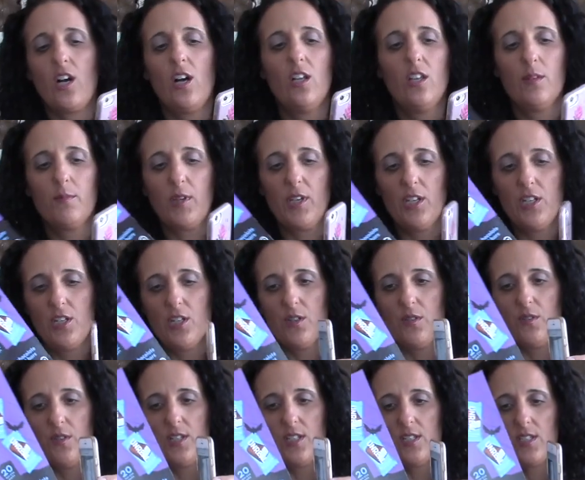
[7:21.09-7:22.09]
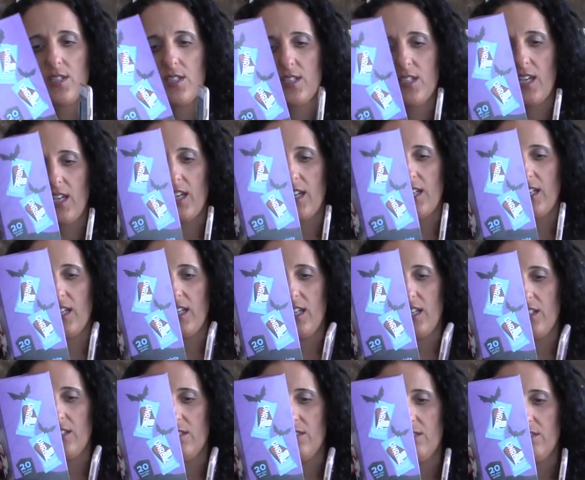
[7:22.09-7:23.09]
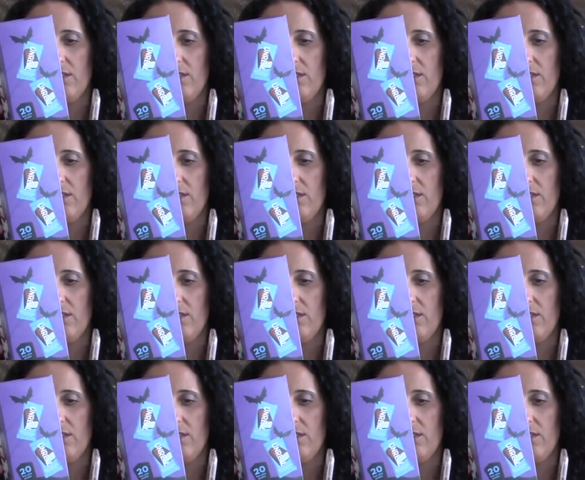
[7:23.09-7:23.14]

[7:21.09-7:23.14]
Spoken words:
All I'm gonna do is scan it.